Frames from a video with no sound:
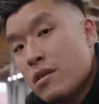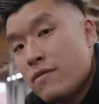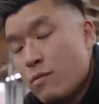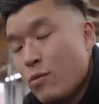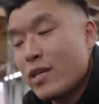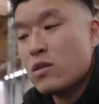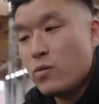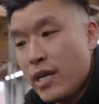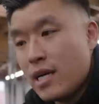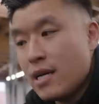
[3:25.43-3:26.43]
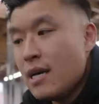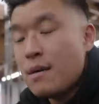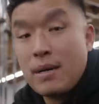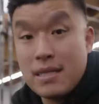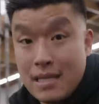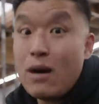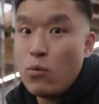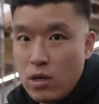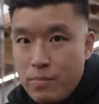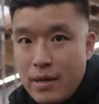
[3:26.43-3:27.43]
from week to week, because that
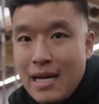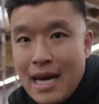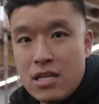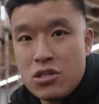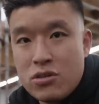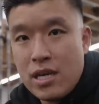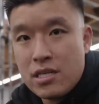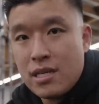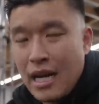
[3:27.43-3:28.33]
will be an added stress.